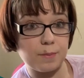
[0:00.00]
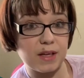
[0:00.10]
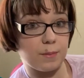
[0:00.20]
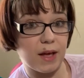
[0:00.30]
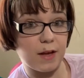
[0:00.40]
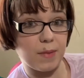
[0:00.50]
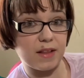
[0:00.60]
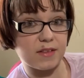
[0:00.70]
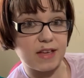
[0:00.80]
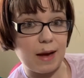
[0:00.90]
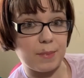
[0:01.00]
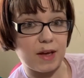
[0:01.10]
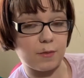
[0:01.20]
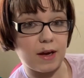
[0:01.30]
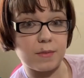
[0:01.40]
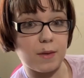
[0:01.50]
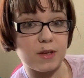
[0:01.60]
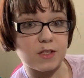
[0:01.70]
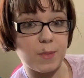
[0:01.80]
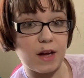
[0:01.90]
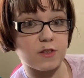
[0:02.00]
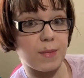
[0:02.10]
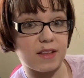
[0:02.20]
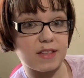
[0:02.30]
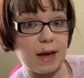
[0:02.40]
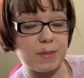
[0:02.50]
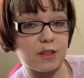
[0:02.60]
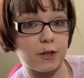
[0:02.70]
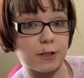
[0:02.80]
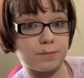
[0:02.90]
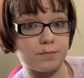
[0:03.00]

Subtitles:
being paid by this app, by the way. I'm not being sponsored by this app either.